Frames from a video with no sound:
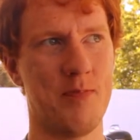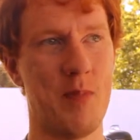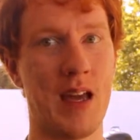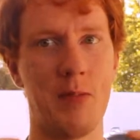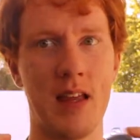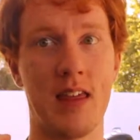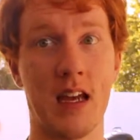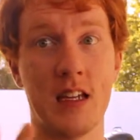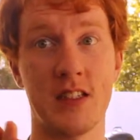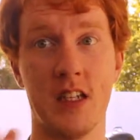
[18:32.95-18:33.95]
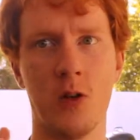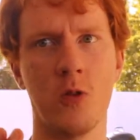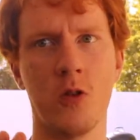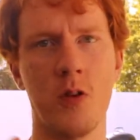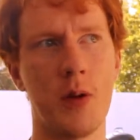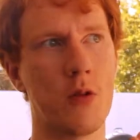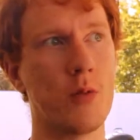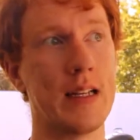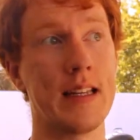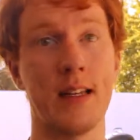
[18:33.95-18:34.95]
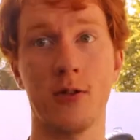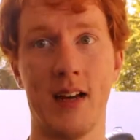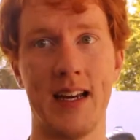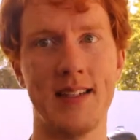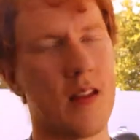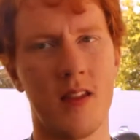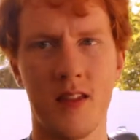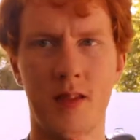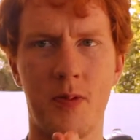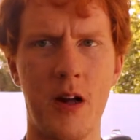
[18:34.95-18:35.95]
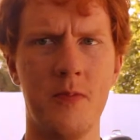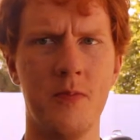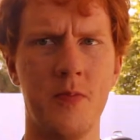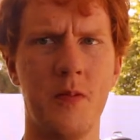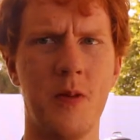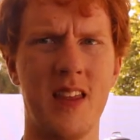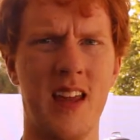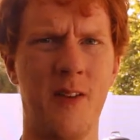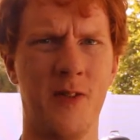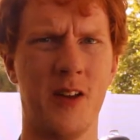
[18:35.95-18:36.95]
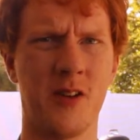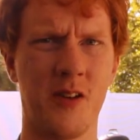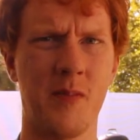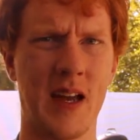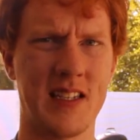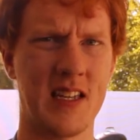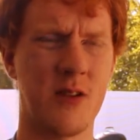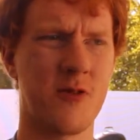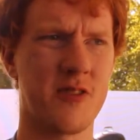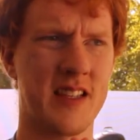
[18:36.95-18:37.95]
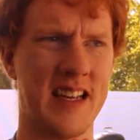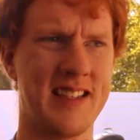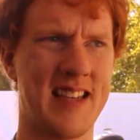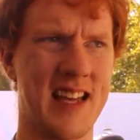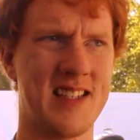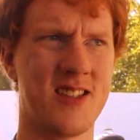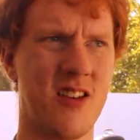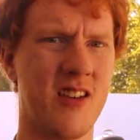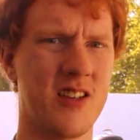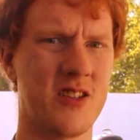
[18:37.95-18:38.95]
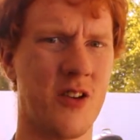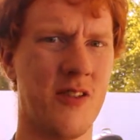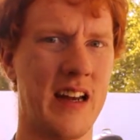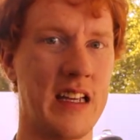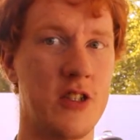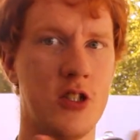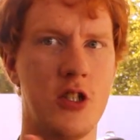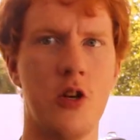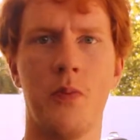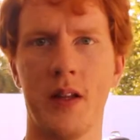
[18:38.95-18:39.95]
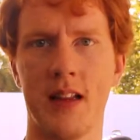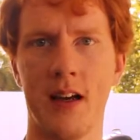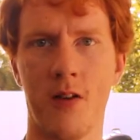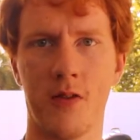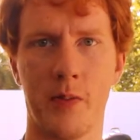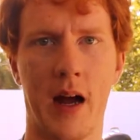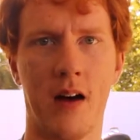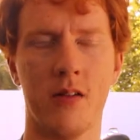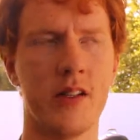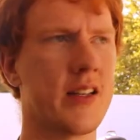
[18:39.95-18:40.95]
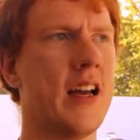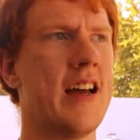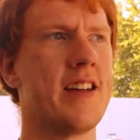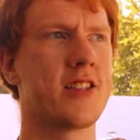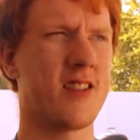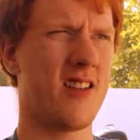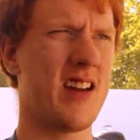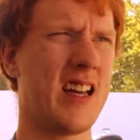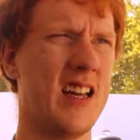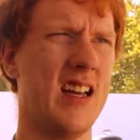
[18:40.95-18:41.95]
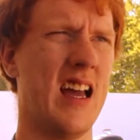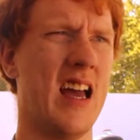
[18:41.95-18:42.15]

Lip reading: make me think a sequel could be really great. The problem with if they're going to make sequels is that Sonic is already stupidly overpowered. Sonic,